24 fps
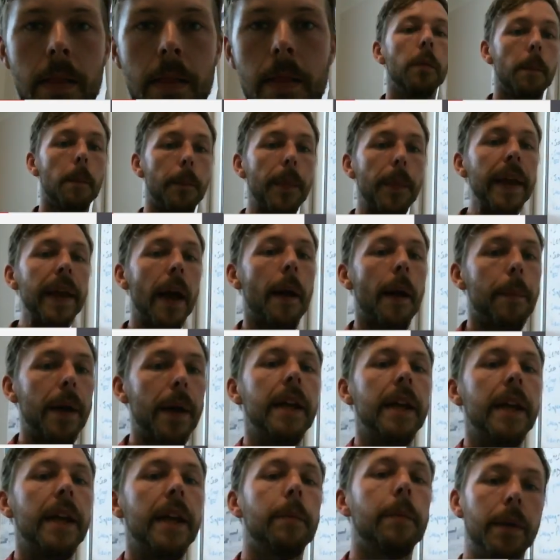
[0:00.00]

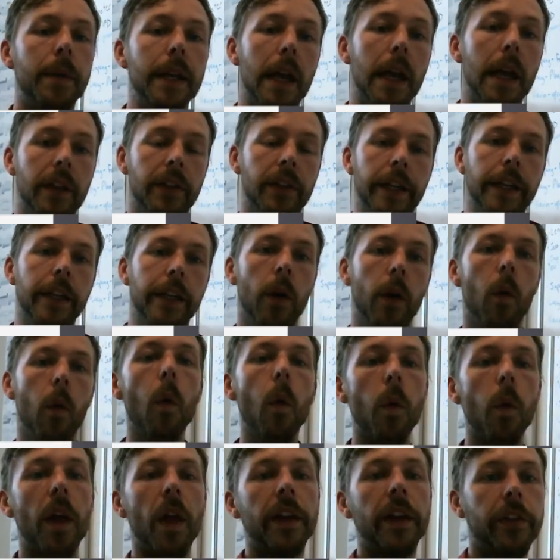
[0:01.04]
BRP and BRZ, all
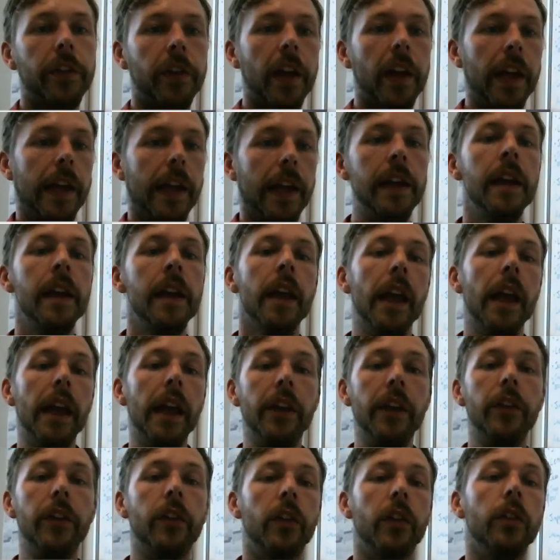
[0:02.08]
they say
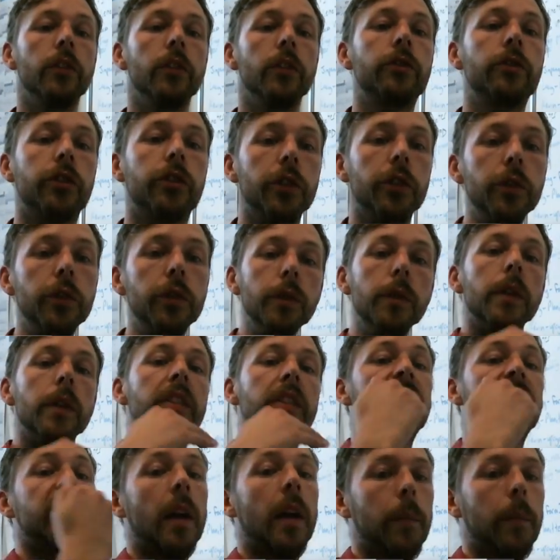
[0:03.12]
is do
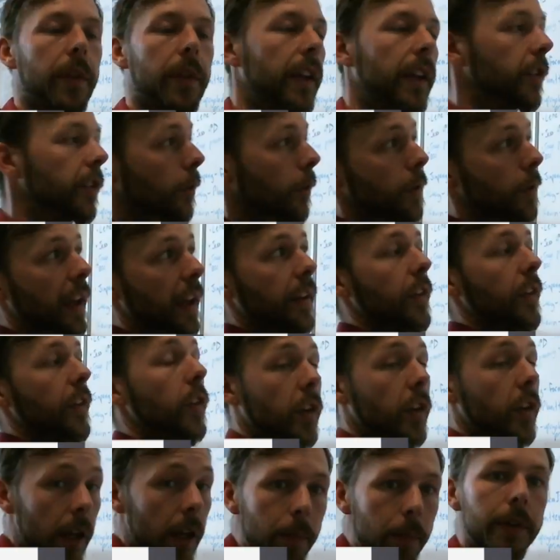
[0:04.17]
something, do that
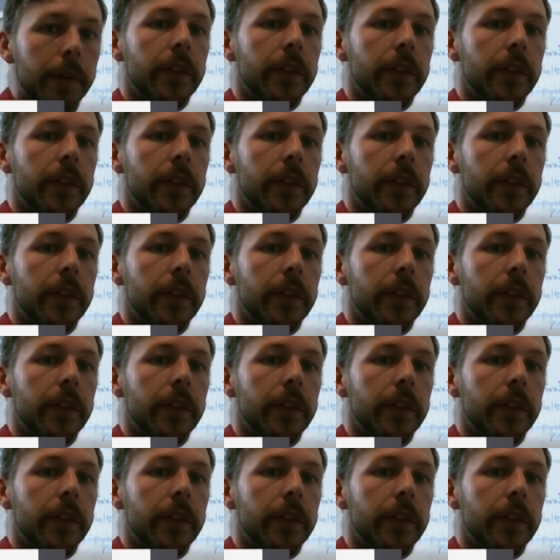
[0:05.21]
skip,